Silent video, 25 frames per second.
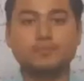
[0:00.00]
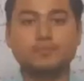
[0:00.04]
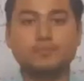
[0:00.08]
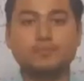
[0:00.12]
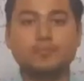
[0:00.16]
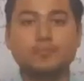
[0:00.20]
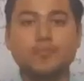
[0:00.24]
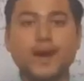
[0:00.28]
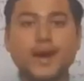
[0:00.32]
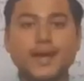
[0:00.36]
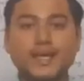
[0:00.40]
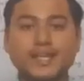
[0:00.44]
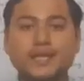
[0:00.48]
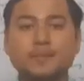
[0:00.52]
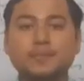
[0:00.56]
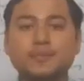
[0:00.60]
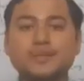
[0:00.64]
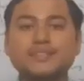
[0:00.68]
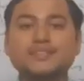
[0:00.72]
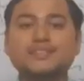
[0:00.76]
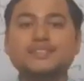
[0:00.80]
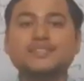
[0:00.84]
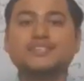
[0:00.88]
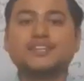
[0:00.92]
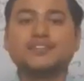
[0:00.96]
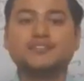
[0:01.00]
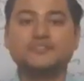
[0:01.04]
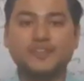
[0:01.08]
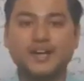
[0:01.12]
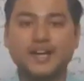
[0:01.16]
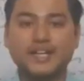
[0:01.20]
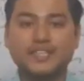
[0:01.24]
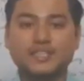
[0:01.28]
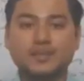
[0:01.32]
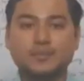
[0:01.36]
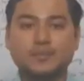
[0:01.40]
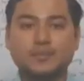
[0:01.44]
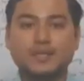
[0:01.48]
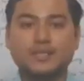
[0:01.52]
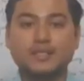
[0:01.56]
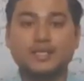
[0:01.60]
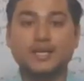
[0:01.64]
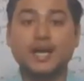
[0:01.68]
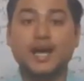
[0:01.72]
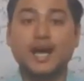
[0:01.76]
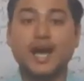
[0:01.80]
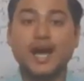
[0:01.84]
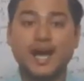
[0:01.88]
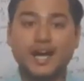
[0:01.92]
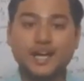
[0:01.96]
My name is Sarpradama
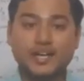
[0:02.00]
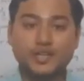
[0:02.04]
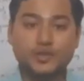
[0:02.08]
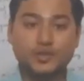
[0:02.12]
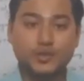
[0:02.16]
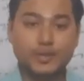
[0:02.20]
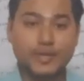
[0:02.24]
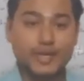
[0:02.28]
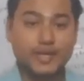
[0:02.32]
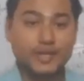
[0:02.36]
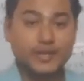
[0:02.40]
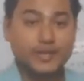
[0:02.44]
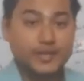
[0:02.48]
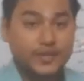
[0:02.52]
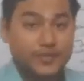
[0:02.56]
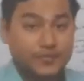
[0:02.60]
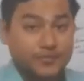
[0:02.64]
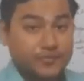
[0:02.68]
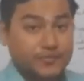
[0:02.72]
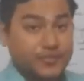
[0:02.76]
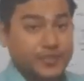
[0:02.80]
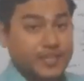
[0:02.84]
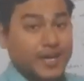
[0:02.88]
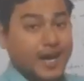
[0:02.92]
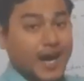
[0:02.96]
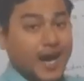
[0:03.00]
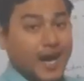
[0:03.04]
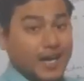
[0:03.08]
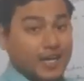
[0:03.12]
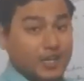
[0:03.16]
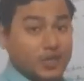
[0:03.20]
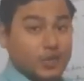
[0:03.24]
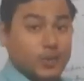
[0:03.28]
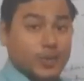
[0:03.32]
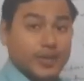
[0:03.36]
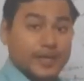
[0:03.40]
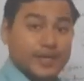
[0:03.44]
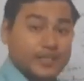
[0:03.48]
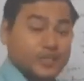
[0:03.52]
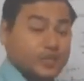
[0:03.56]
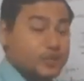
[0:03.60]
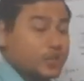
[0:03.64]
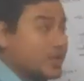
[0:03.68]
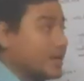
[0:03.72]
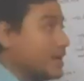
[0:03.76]
and today we are going to